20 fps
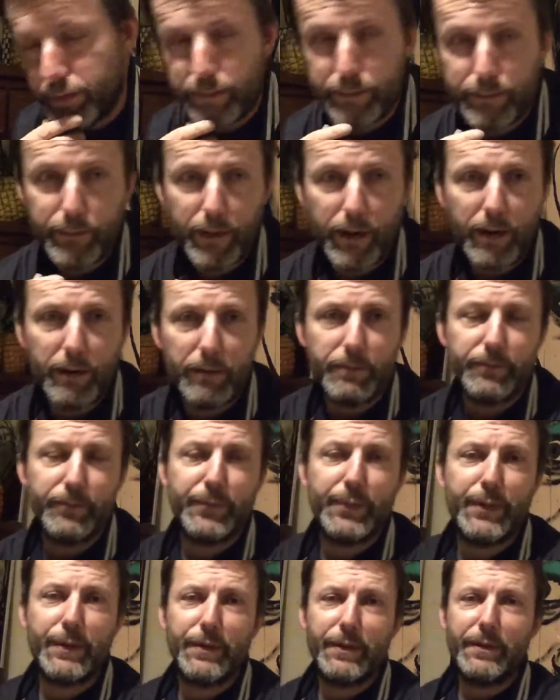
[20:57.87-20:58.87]
Well,
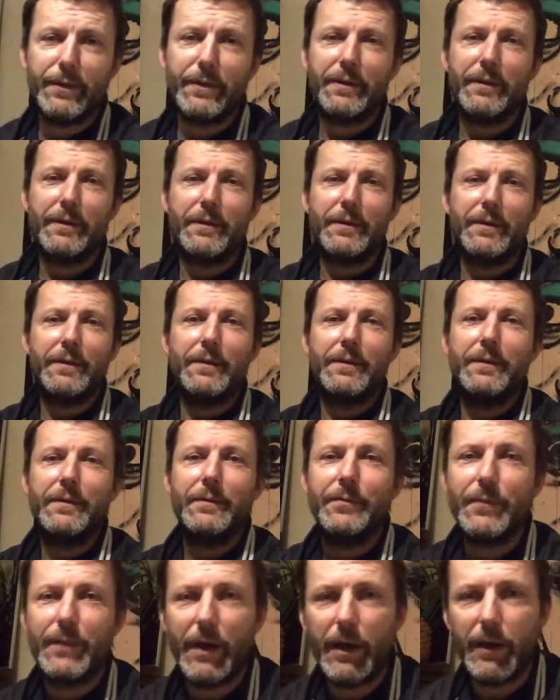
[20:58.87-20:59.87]

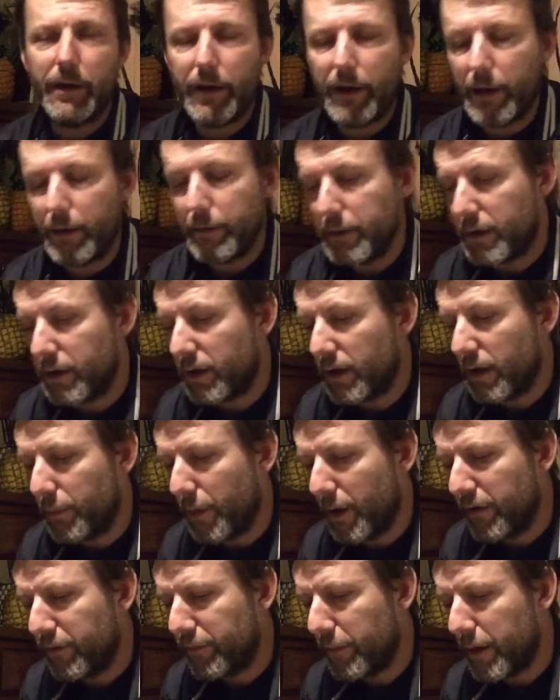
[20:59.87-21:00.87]
I don't know. You can go
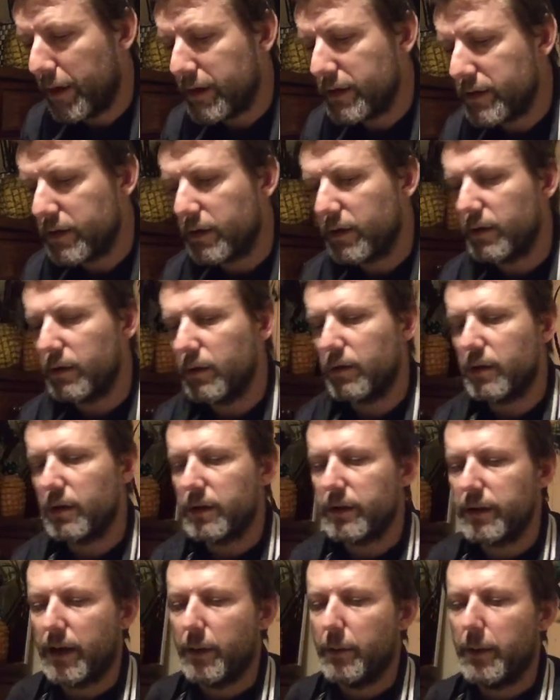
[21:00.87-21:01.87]
both ways. You can look at
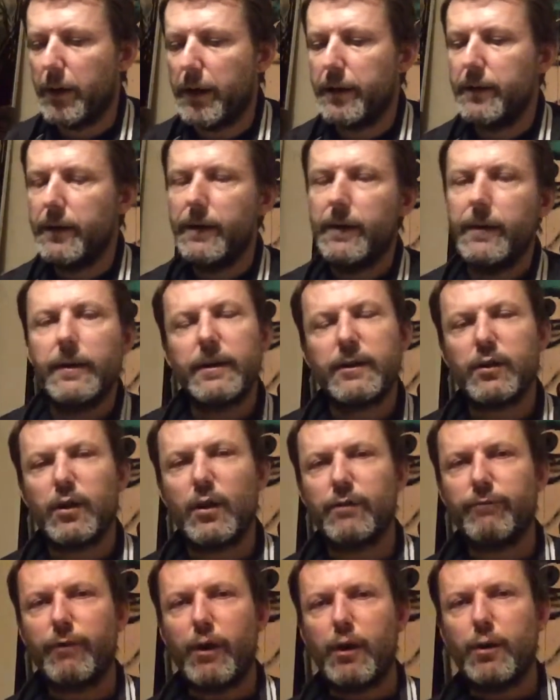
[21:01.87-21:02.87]
it that way. It's like
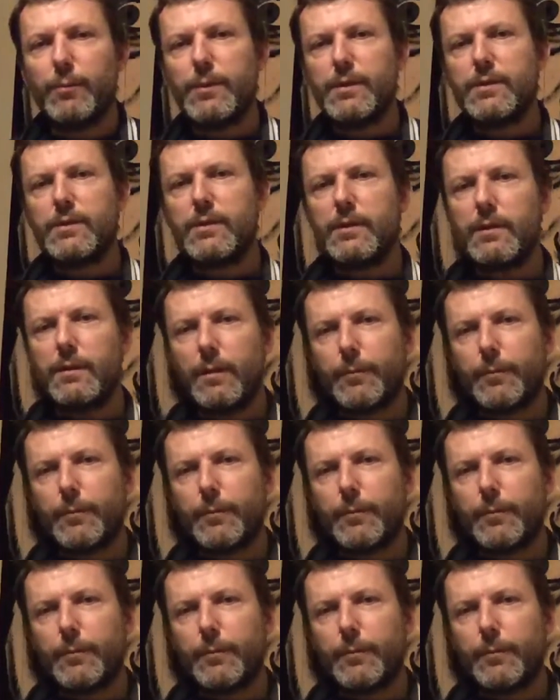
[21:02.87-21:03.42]
the Romans, isn't it?